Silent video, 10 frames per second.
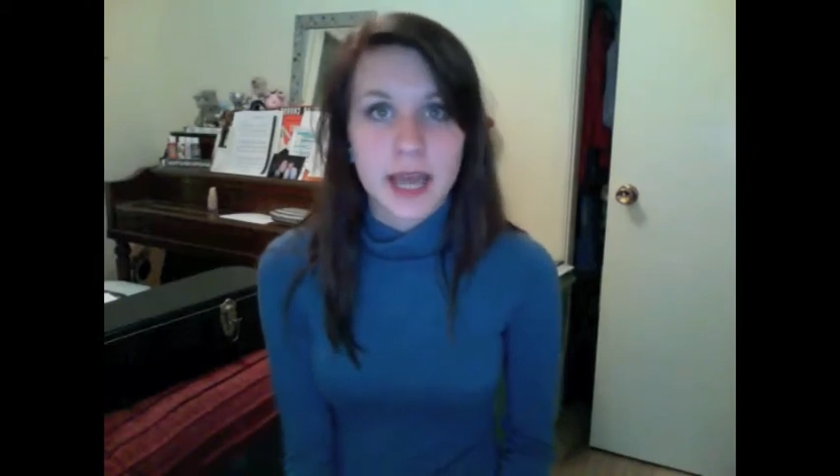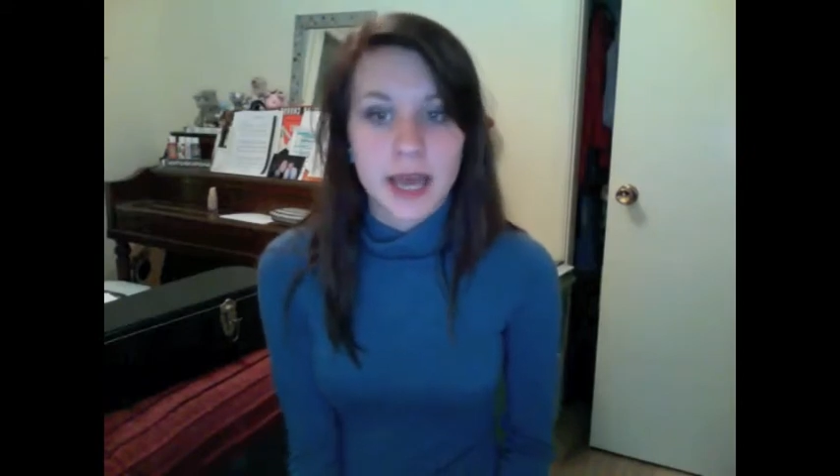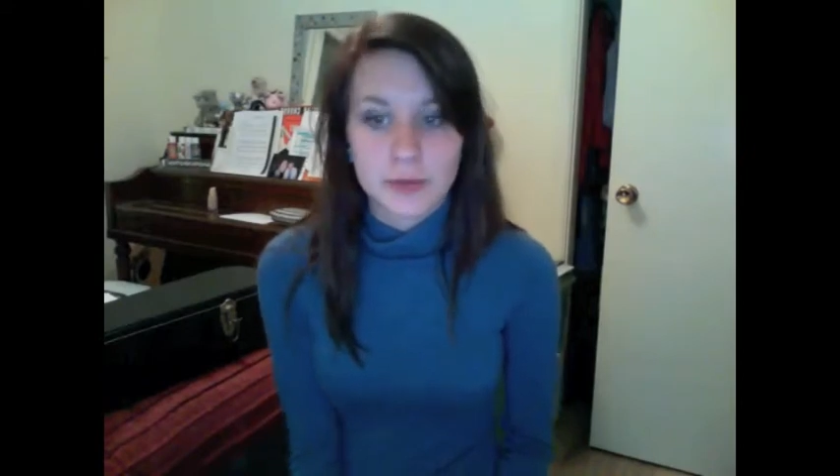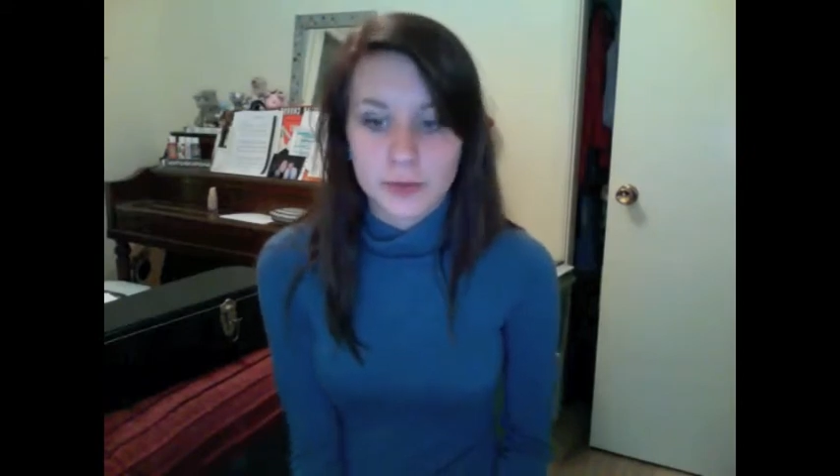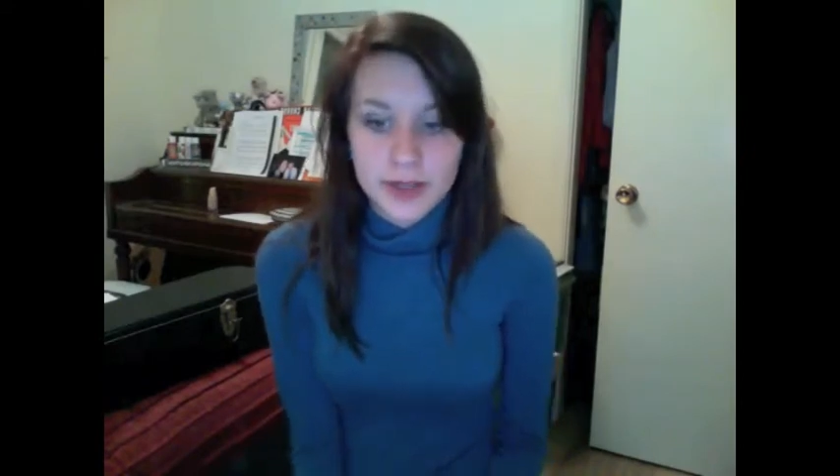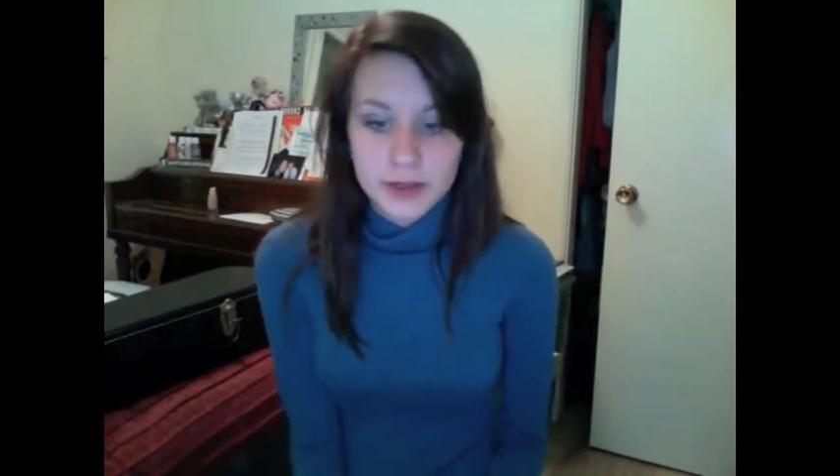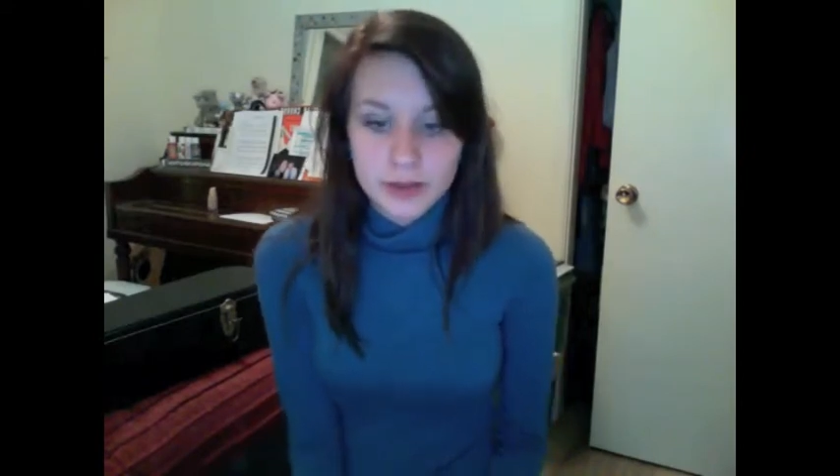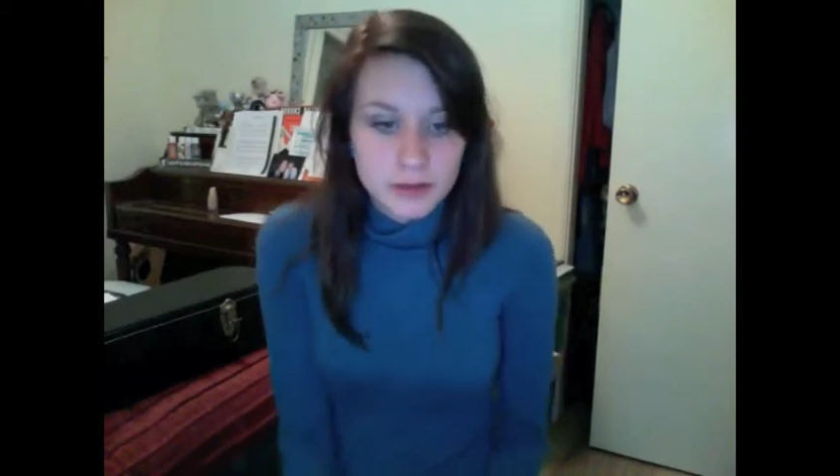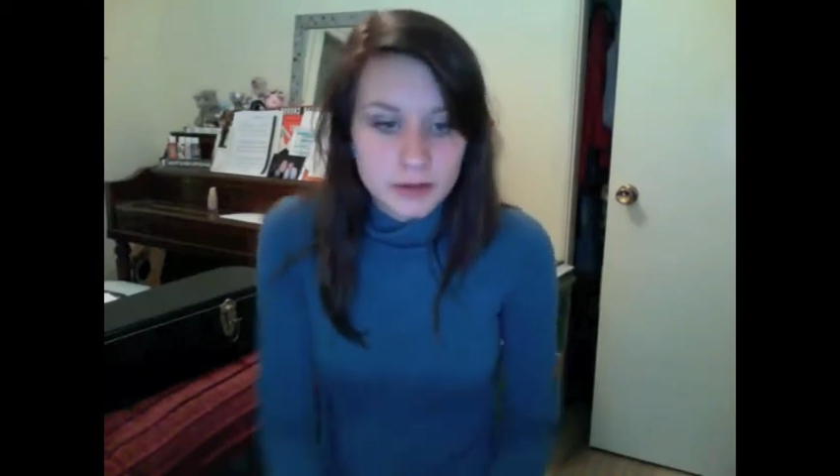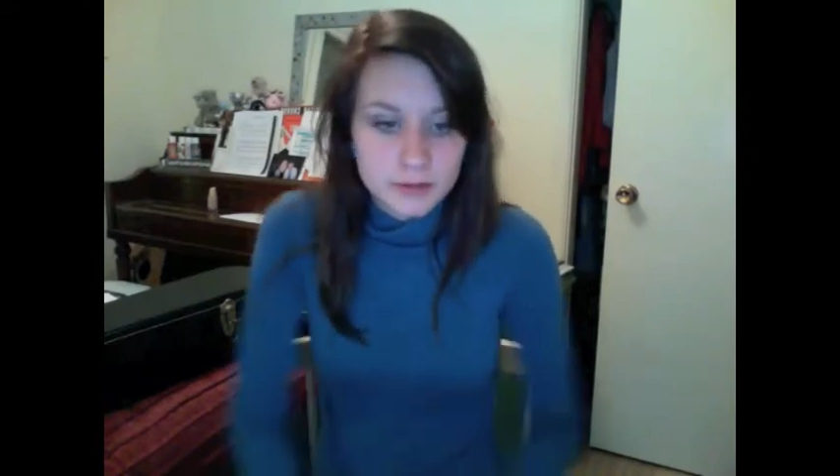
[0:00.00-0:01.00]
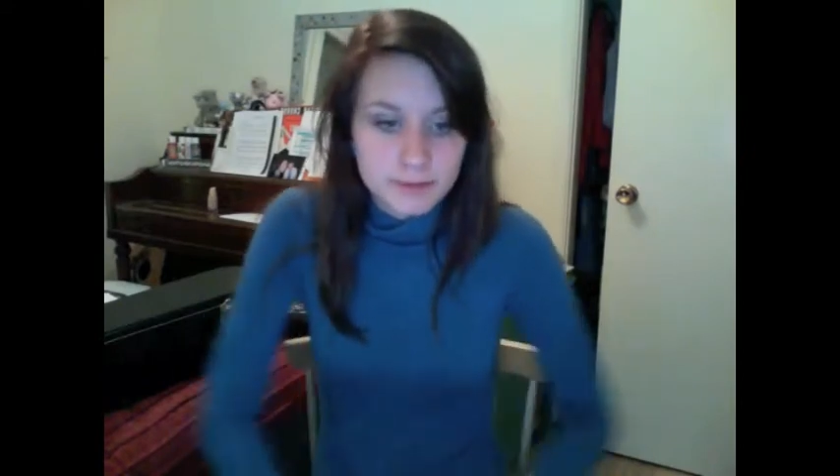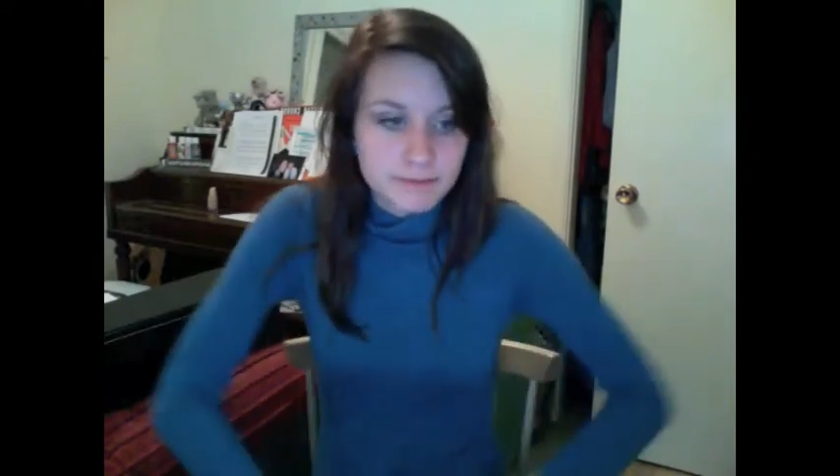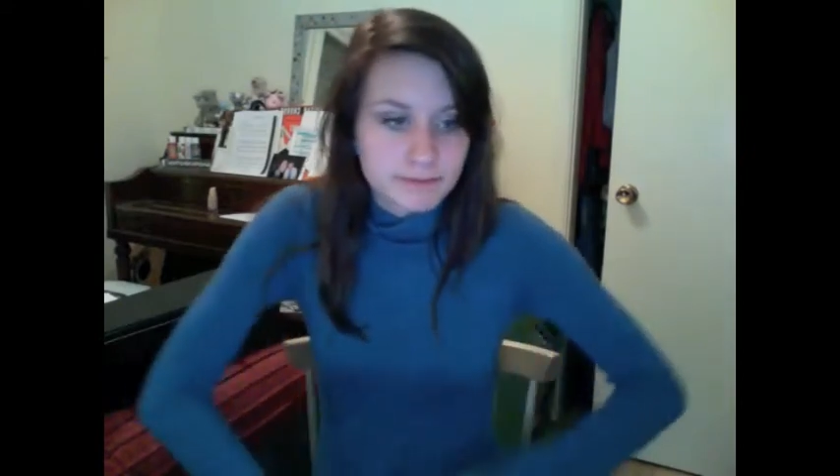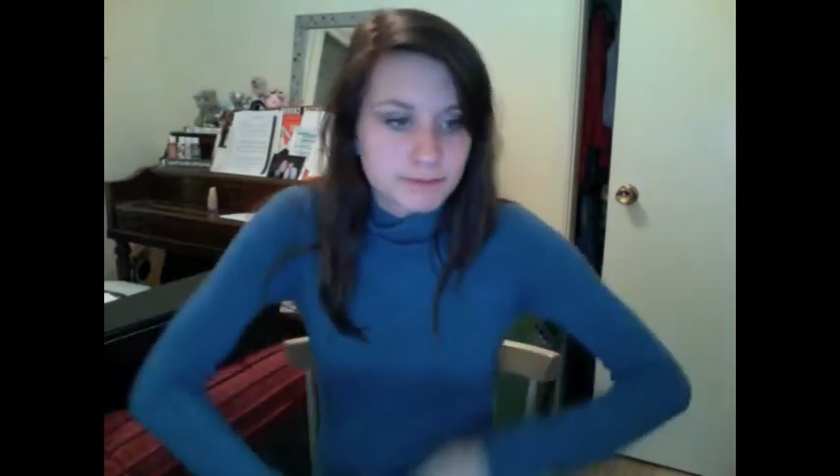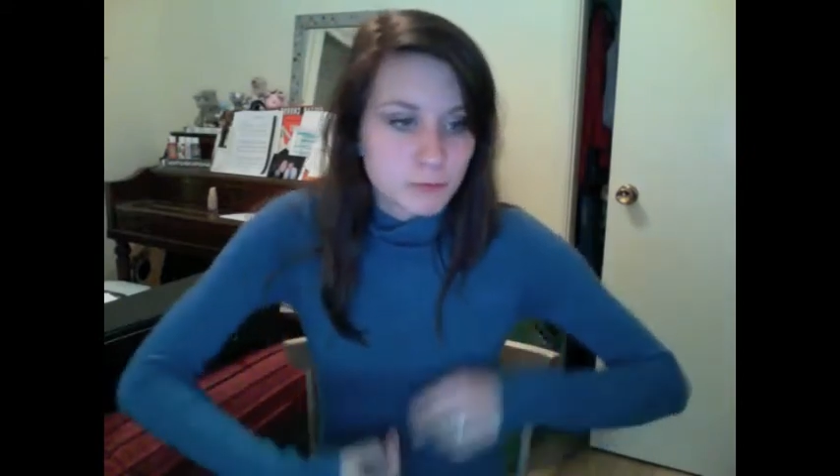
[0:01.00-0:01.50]
and
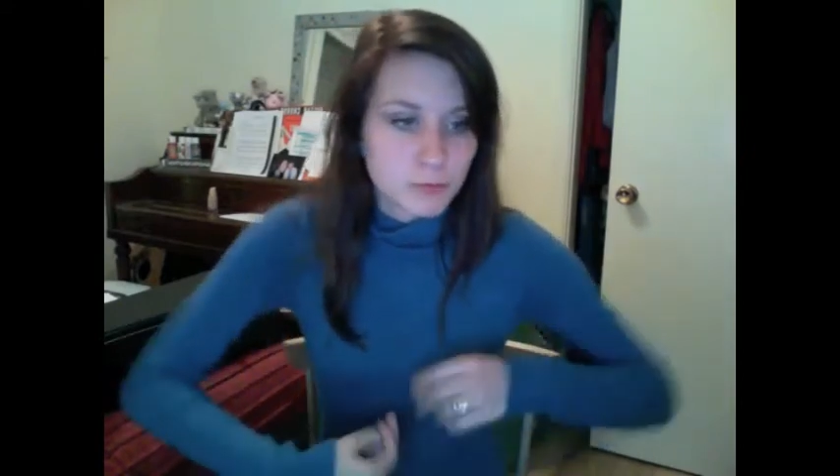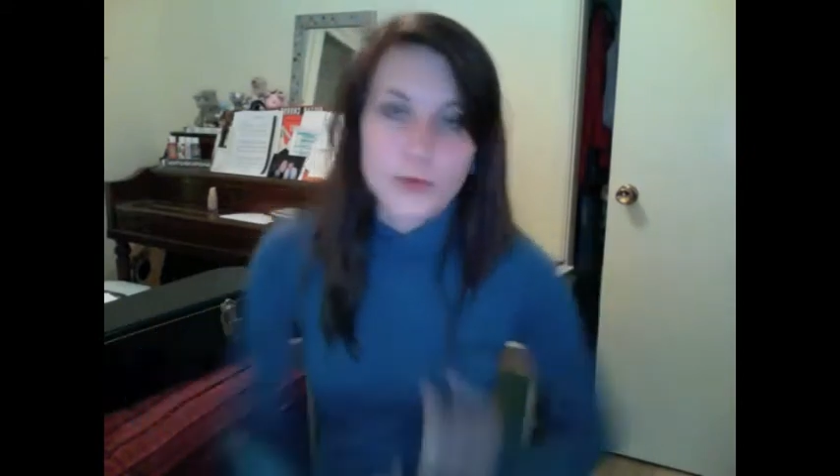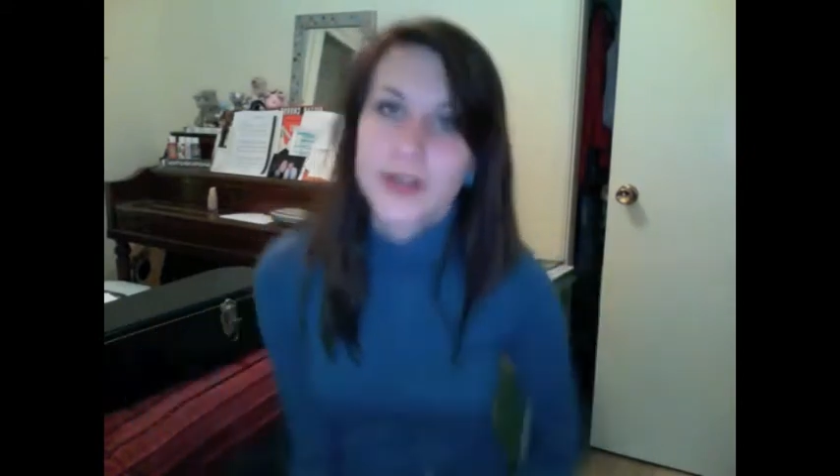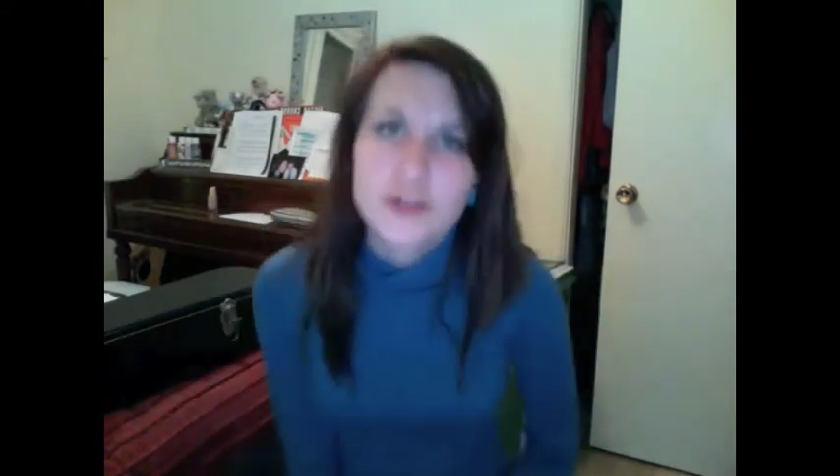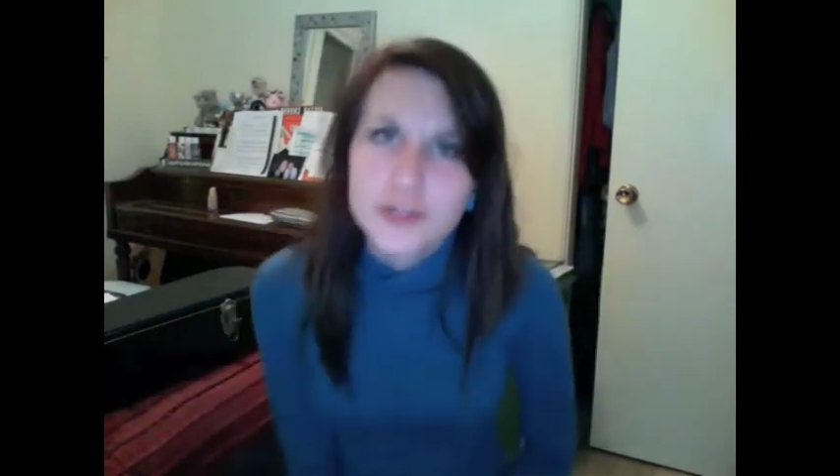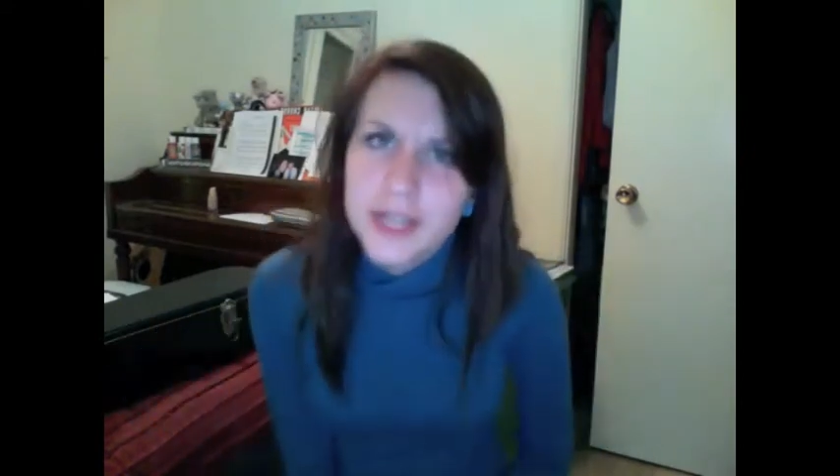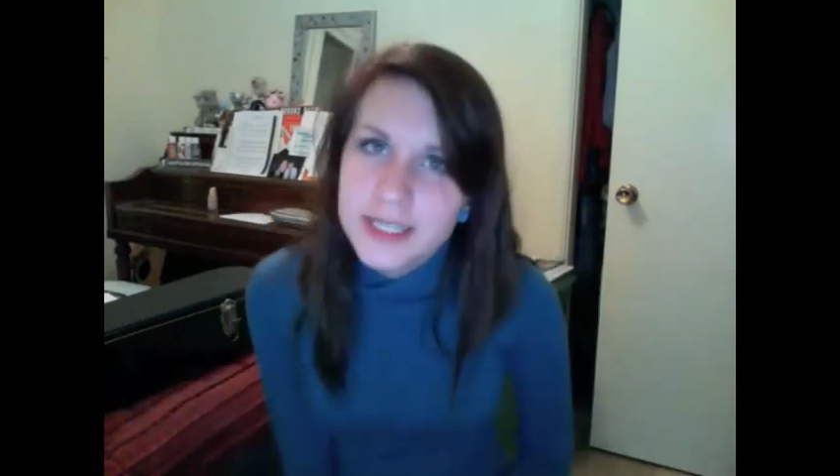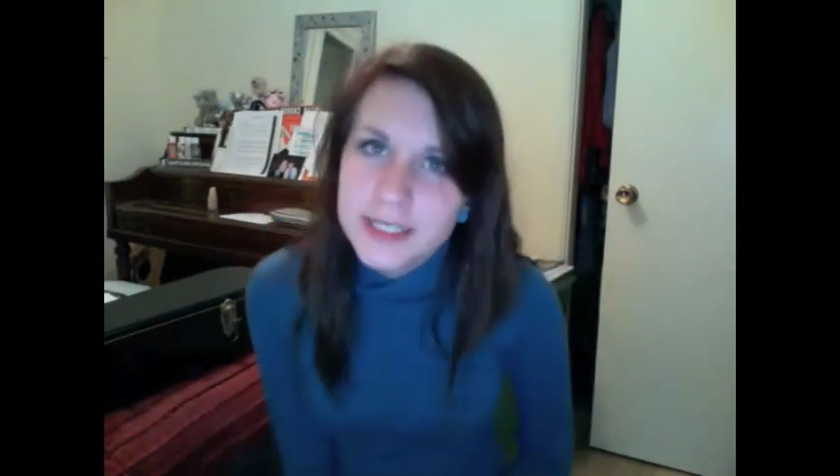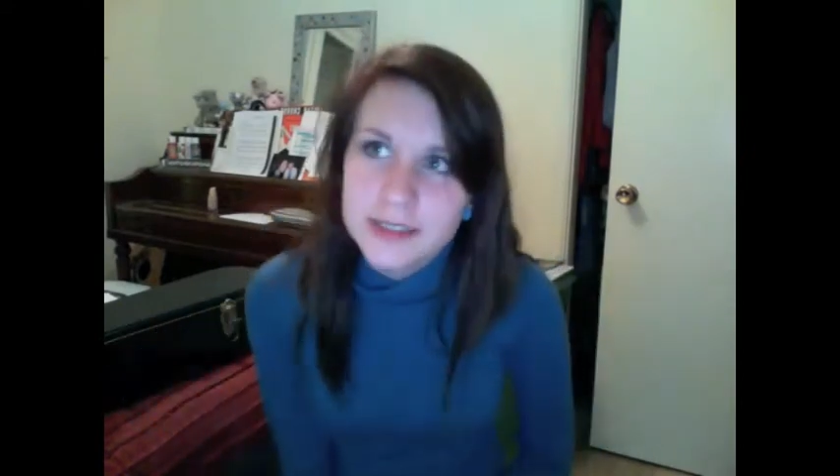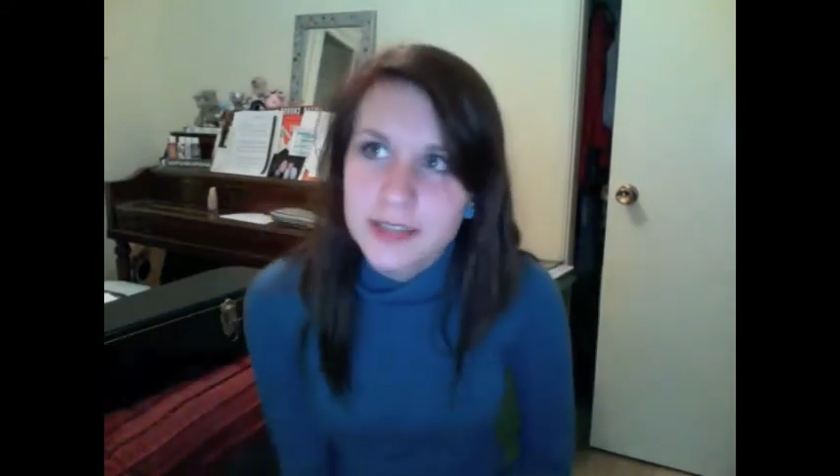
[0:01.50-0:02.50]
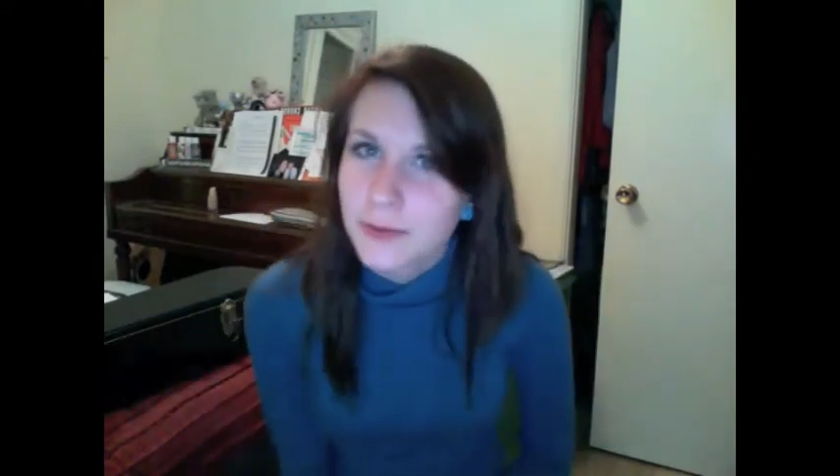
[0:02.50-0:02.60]
realness.